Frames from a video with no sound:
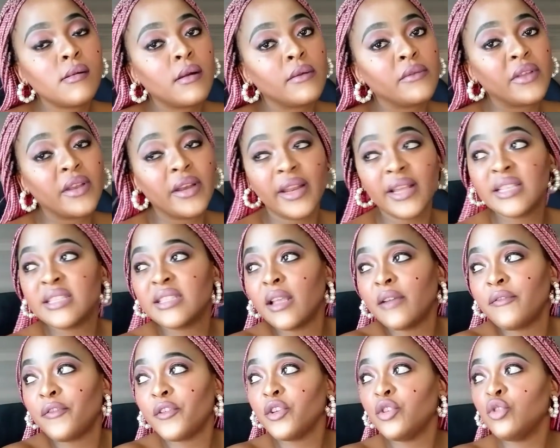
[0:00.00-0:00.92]
The next
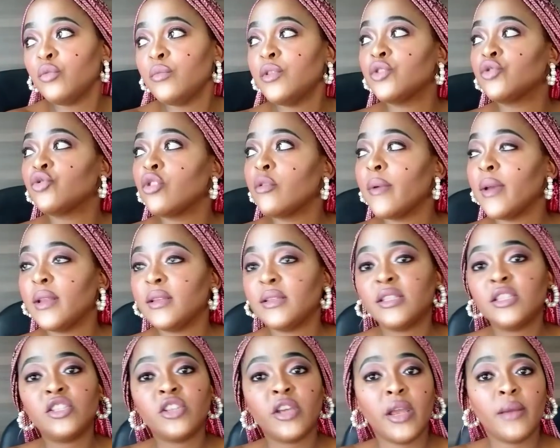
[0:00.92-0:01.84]
step for Yumiedreams and
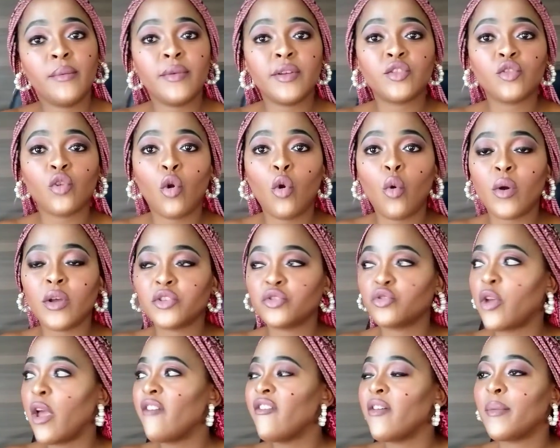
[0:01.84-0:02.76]
DJ MXO was
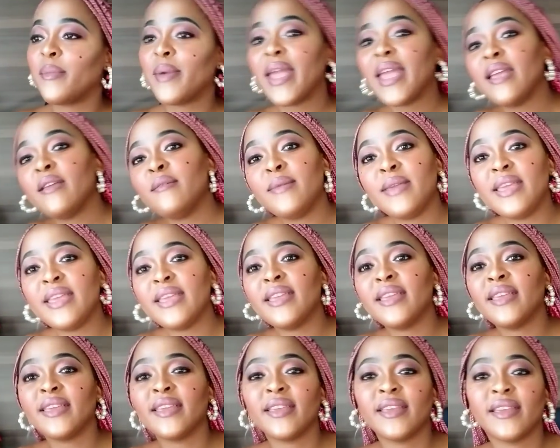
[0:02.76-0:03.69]
to have a baby.
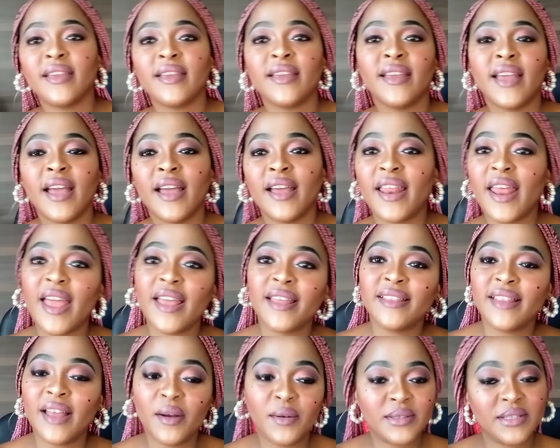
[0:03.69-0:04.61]

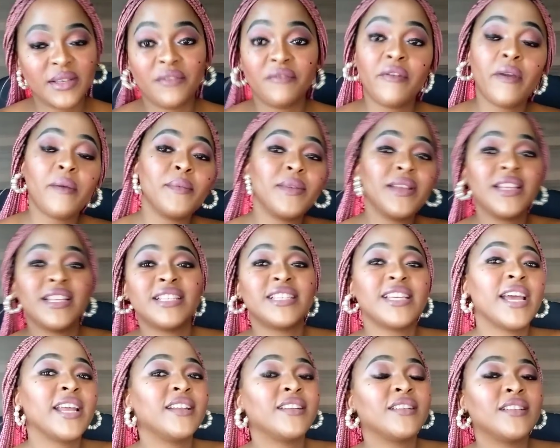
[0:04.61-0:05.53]
And now it's a family
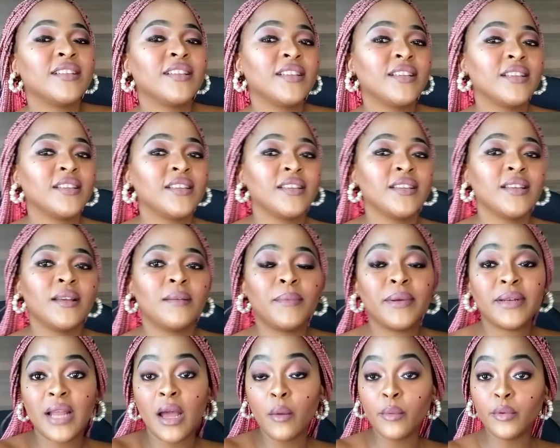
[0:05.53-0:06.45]
channel.
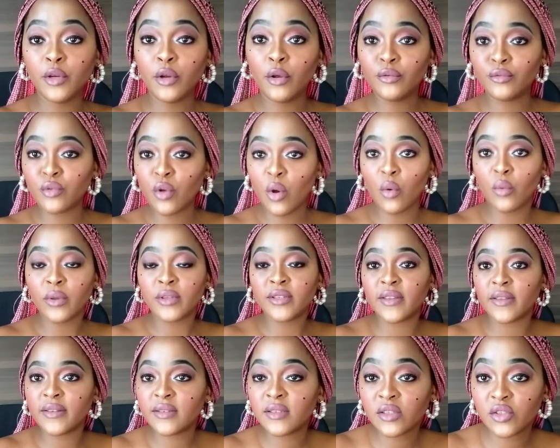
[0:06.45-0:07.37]
But now we don't know if
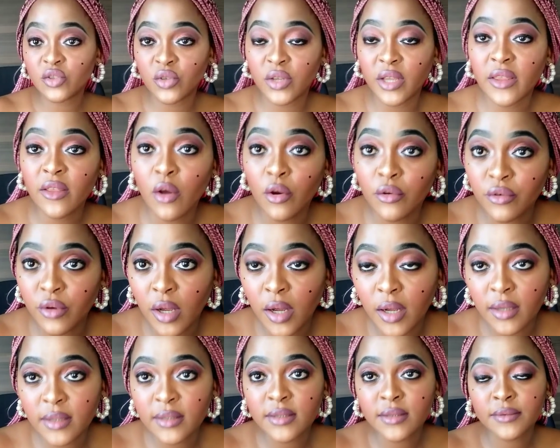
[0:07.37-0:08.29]
they're still together or
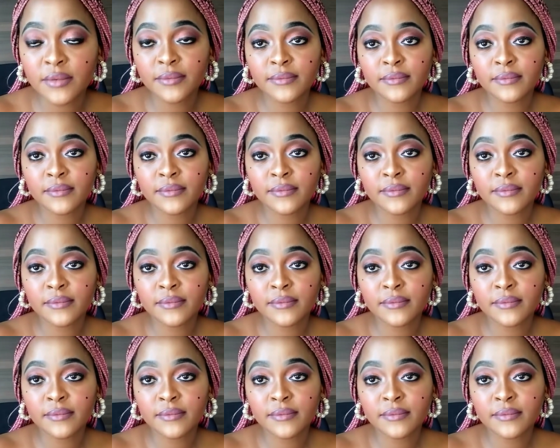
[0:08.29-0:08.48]
not.